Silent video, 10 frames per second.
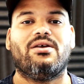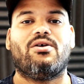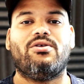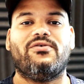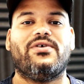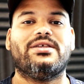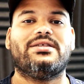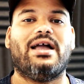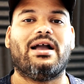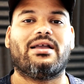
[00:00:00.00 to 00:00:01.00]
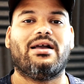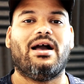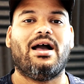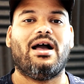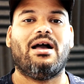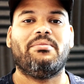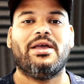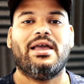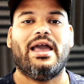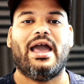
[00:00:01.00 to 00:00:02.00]
Codingphase.com,
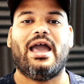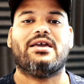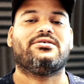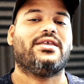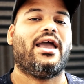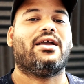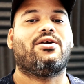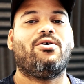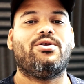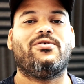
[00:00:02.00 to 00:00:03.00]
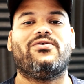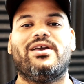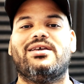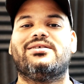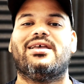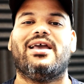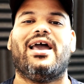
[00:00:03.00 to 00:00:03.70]
#CodingPhase,